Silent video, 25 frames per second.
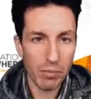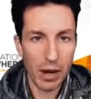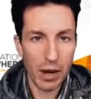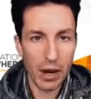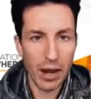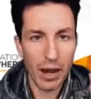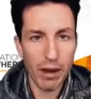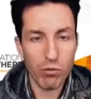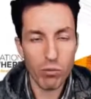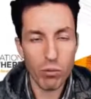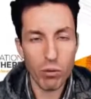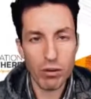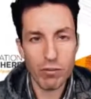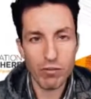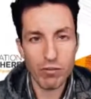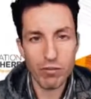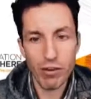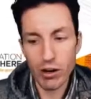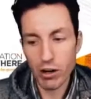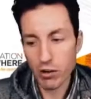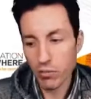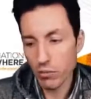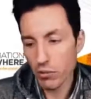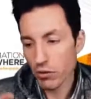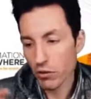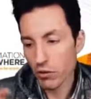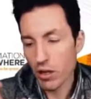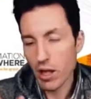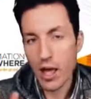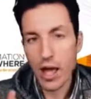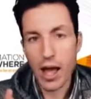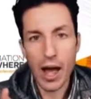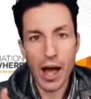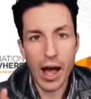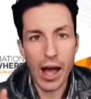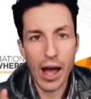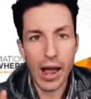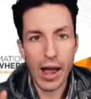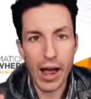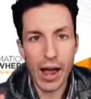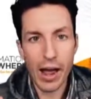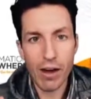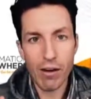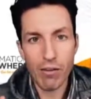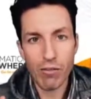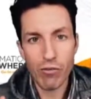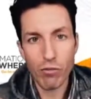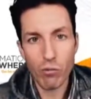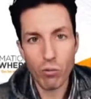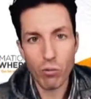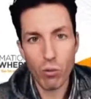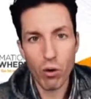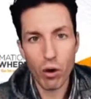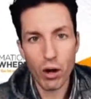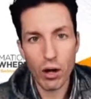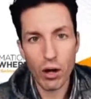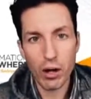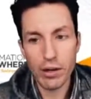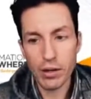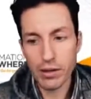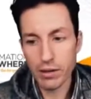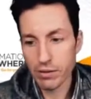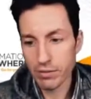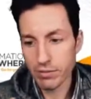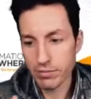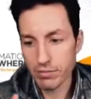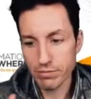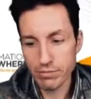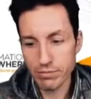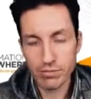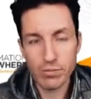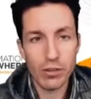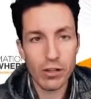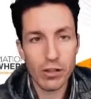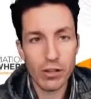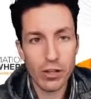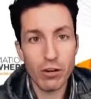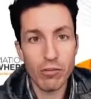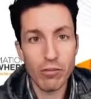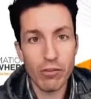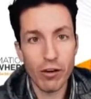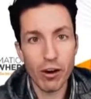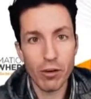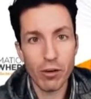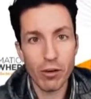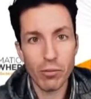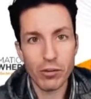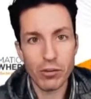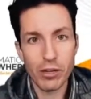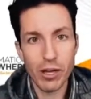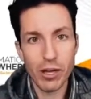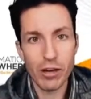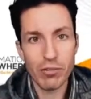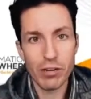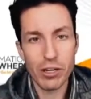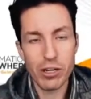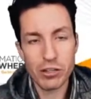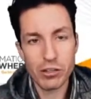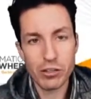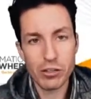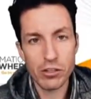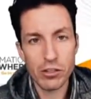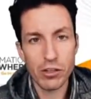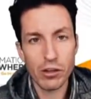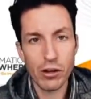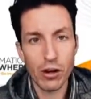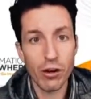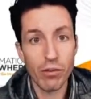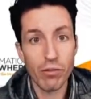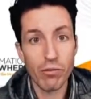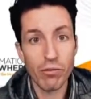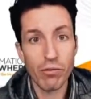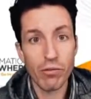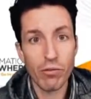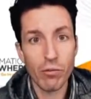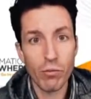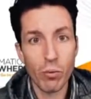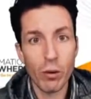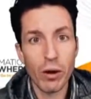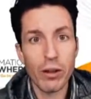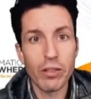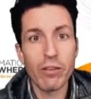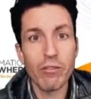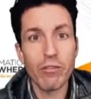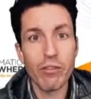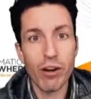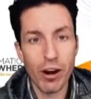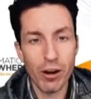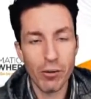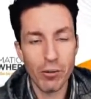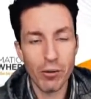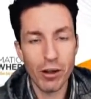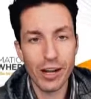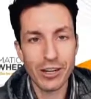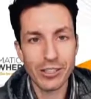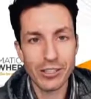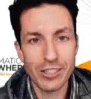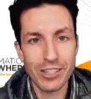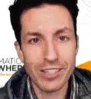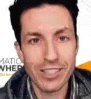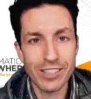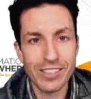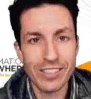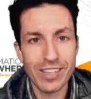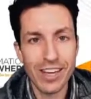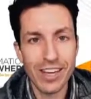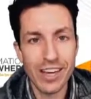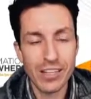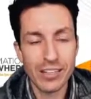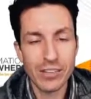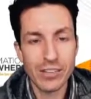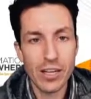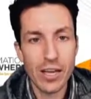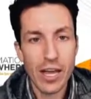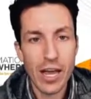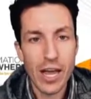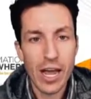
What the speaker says: I have one variable, I have one variable definition or what the variable actually contains.